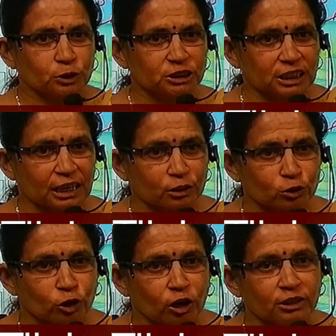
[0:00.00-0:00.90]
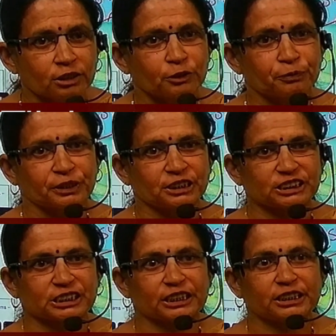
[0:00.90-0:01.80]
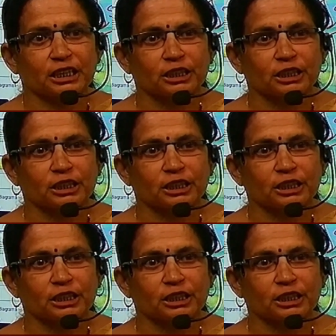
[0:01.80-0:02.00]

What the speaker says: are not differentiated